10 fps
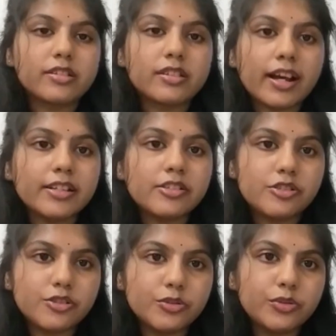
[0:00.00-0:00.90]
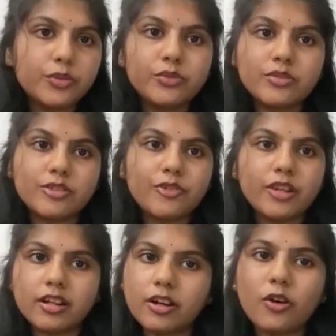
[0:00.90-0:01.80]
tight shoe during
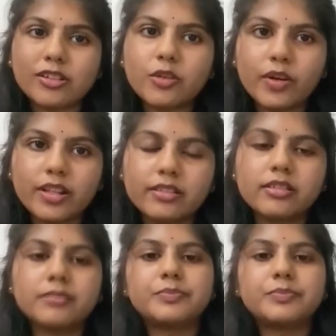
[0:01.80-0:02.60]
a hotter weather.